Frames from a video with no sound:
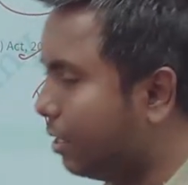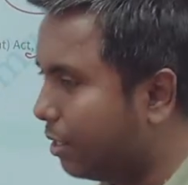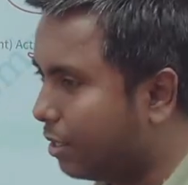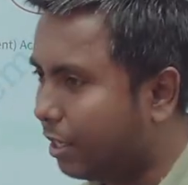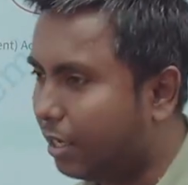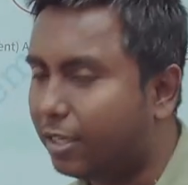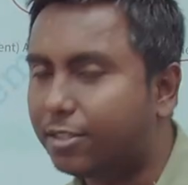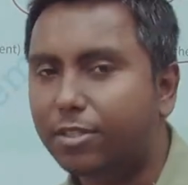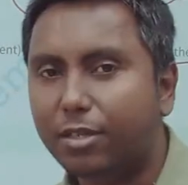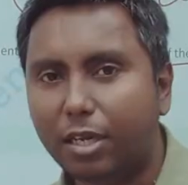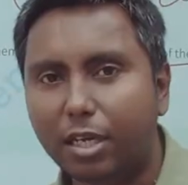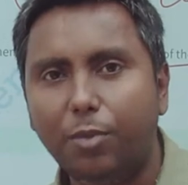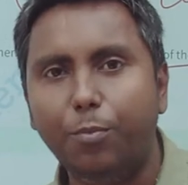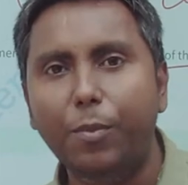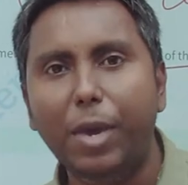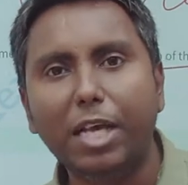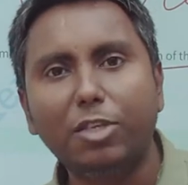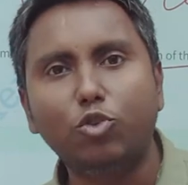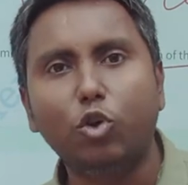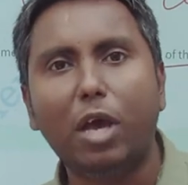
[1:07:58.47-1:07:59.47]
it, it
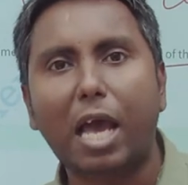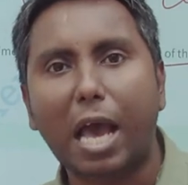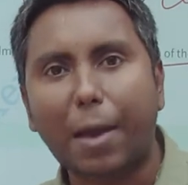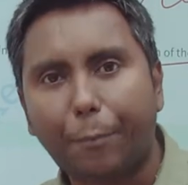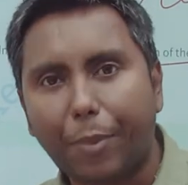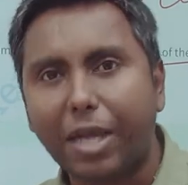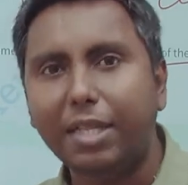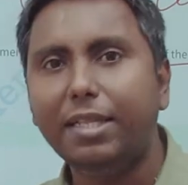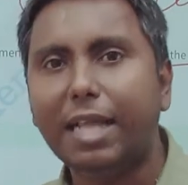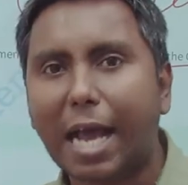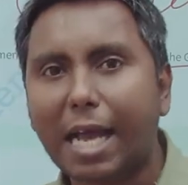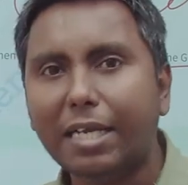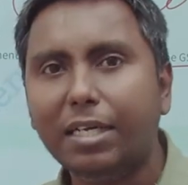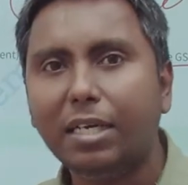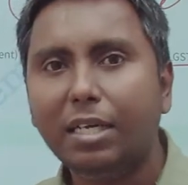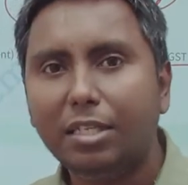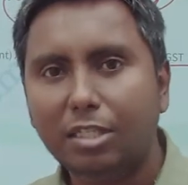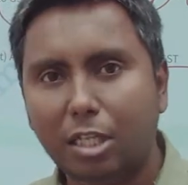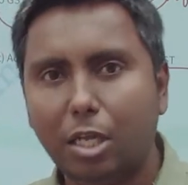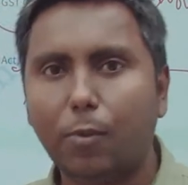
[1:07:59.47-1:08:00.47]
may so happen that
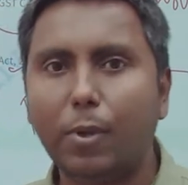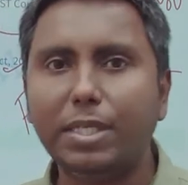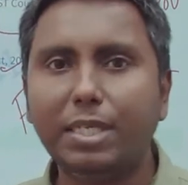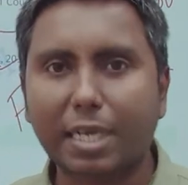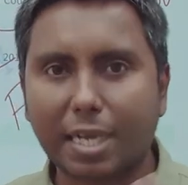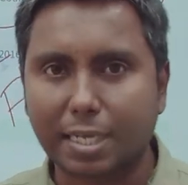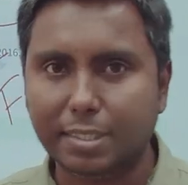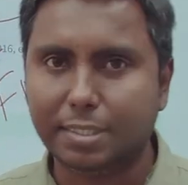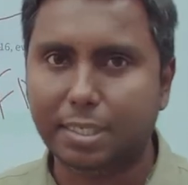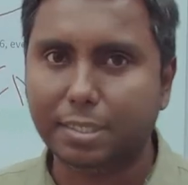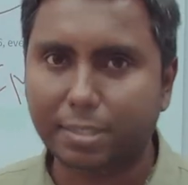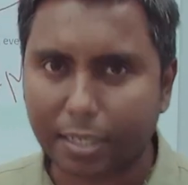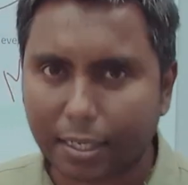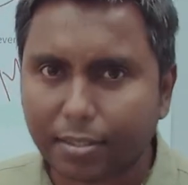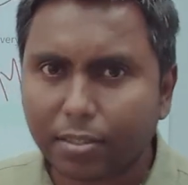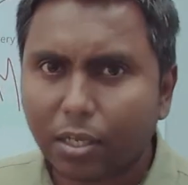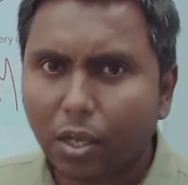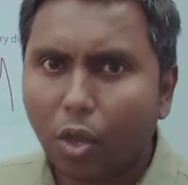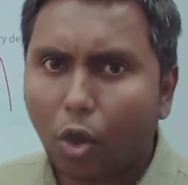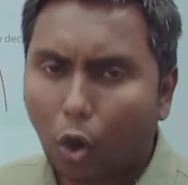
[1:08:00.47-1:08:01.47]
there was a
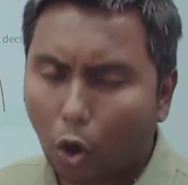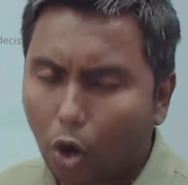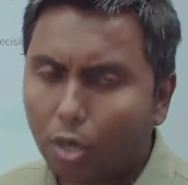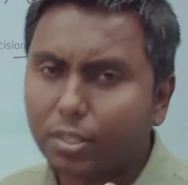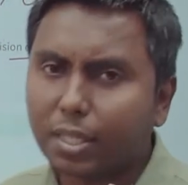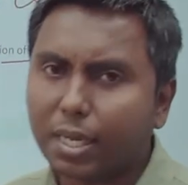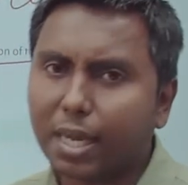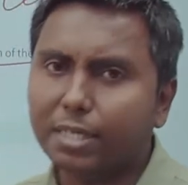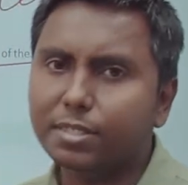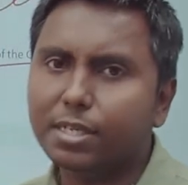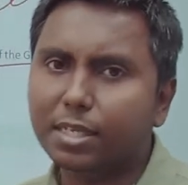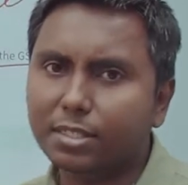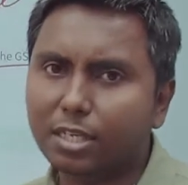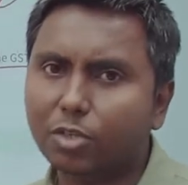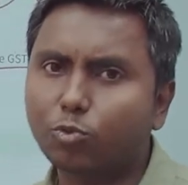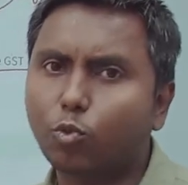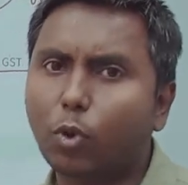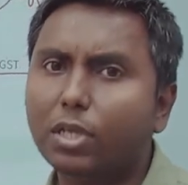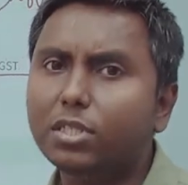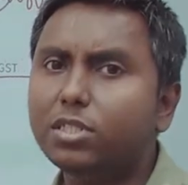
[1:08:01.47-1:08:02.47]
consensus or the
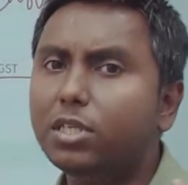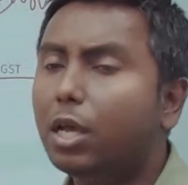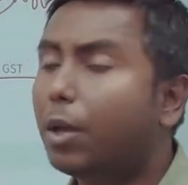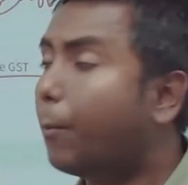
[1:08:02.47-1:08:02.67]
consensus was